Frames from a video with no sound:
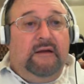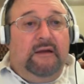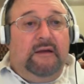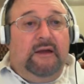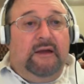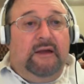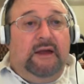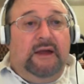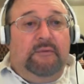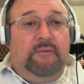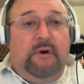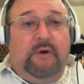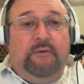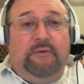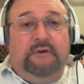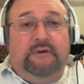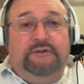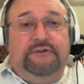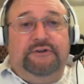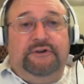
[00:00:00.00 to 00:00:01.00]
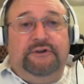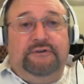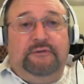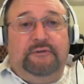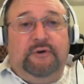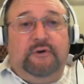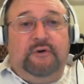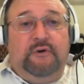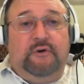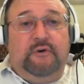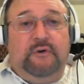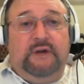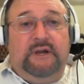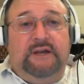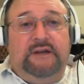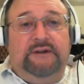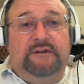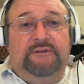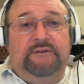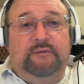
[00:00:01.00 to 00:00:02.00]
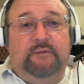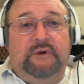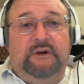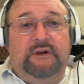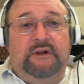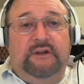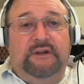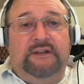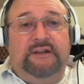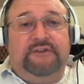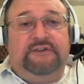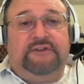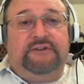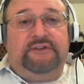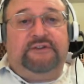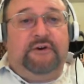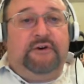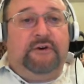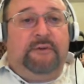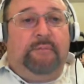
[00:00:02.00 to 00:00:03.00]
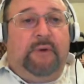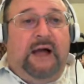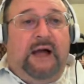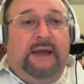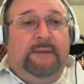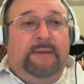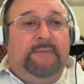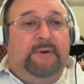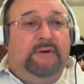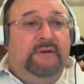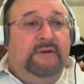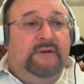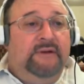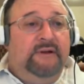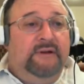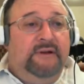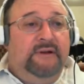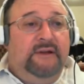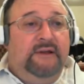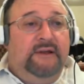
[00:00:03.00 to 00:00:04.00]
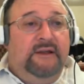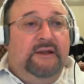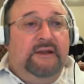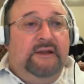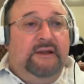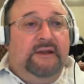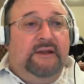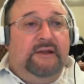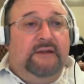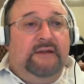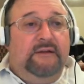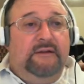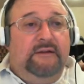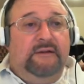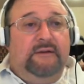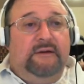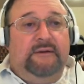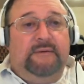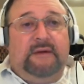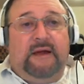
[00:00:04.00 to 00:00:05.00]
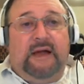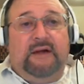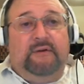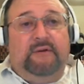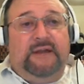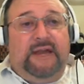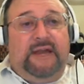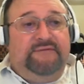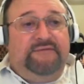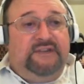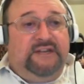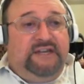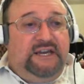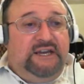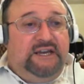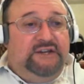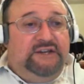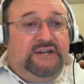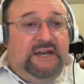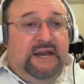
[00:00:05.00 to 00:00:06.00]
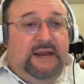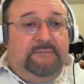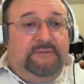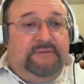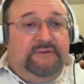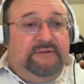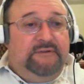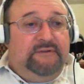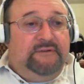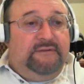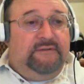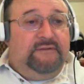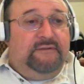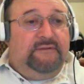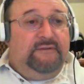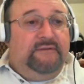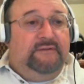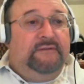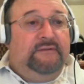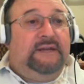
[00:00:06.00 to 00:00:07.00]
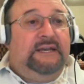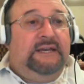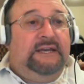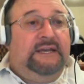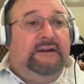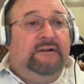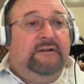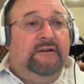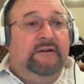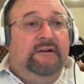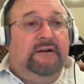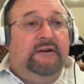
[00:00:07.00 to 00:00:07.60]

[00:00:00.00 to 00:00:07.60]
And what we'll do real quick is we'll insert a Bible. I only have the King James here.